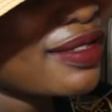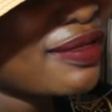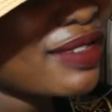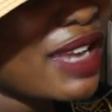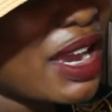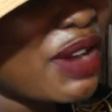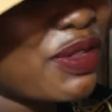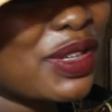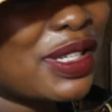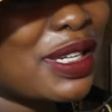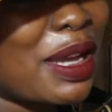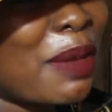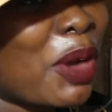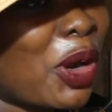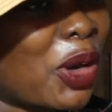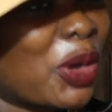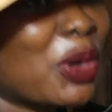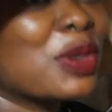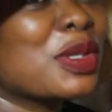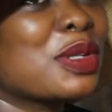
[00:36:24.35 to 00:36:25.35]
Every time I
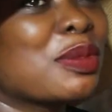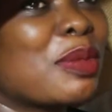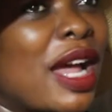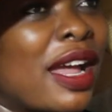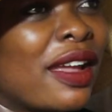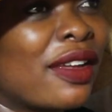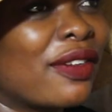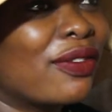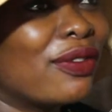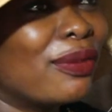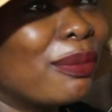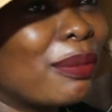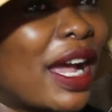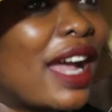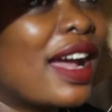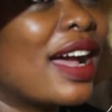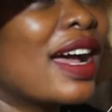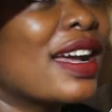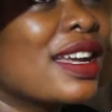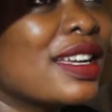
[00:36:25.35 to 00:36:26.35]
close my
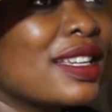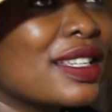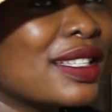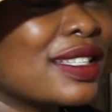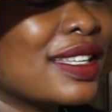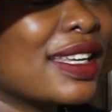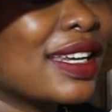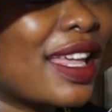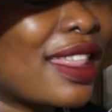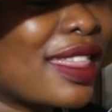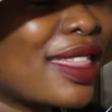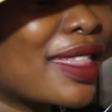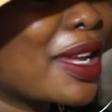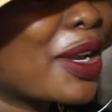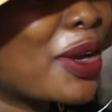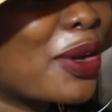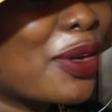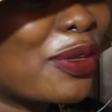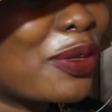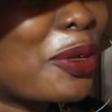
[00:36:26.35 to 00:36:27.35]
eyes and I think
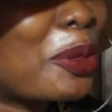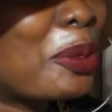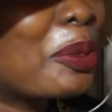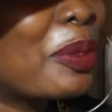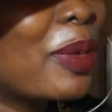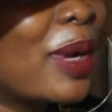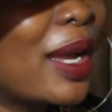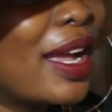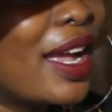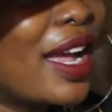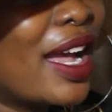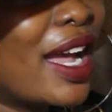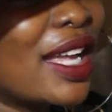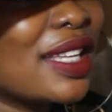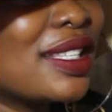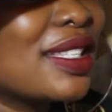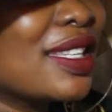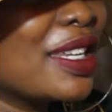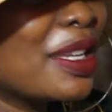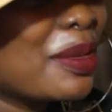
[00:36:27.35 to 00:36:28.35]
of him, I
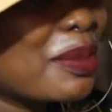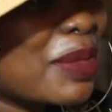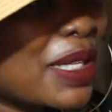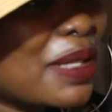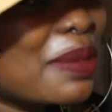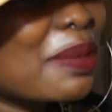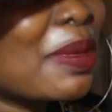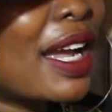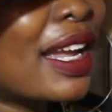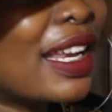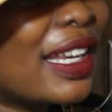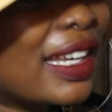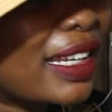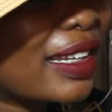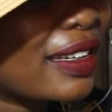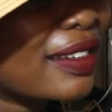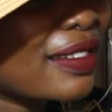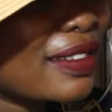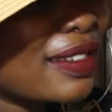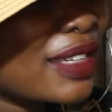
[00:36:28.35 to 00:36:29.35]
see him smiling,
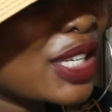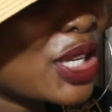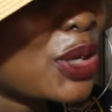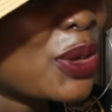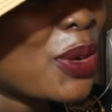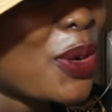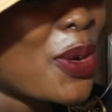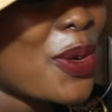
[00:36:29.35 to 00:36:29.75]
you know.